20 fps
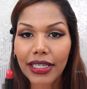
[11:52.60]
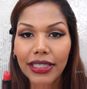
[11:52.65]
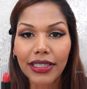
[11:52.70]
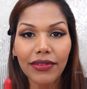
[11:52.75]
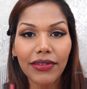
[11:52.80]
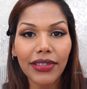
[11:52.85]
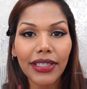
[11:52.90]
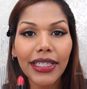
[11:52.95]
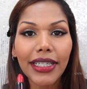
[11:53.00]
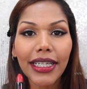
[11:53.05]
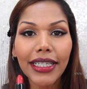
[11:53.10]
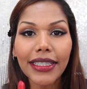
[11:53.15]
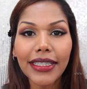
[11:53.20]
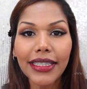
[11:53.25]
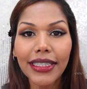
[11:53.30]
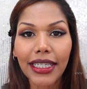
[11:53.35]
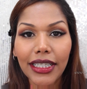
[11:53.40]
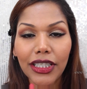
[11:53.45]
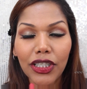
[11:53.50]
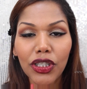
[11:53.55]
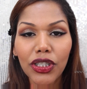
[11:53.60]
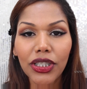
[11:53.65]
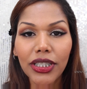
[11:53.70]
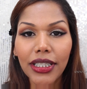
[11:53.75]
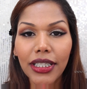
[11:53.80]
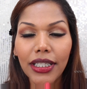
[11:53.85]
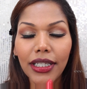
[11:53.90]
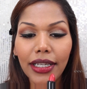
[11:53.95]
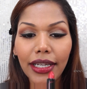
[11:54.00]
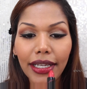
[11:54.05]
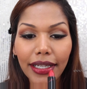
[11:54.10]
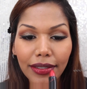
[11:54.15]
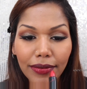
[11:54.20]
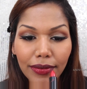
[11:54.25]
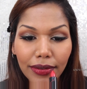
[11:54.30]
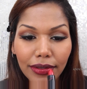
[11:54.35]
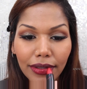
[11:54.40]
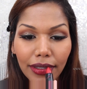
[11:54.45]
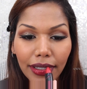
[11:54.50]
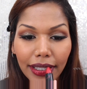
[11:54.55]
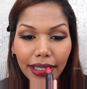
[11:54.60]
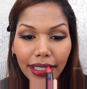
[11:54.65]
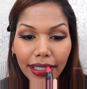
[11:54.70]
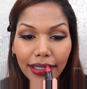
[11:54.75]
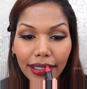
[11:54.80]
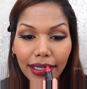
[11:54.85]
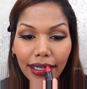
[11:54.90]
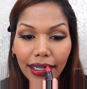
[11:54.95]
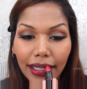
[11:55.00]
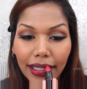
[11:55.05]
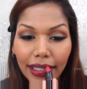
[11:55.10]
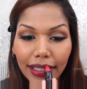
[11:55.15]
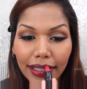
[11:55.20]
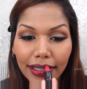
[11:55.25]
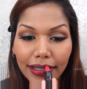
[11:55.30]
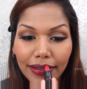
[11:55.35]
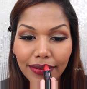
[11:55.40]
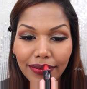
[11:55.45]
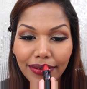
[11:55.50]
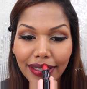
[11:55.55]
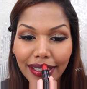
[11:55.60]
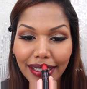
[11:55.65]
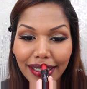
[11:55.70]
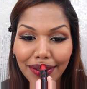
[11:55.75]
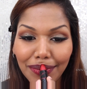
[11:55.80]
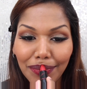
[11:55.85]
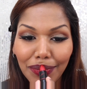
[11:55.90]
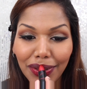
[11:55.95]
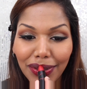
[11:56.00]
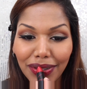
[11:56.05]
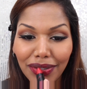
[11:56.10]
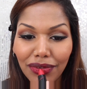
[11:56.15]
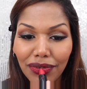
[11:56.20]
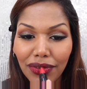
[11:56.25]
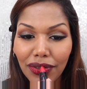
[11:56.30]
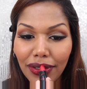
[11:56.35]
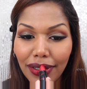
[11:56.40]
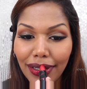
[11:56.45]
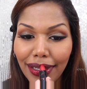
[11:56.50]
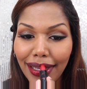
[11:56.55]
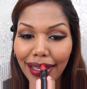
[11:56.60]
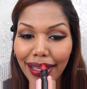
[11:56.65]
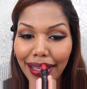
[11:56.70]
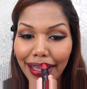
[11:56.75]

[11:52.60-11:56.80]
has a very nice texture, and also I think the color is really beautiful.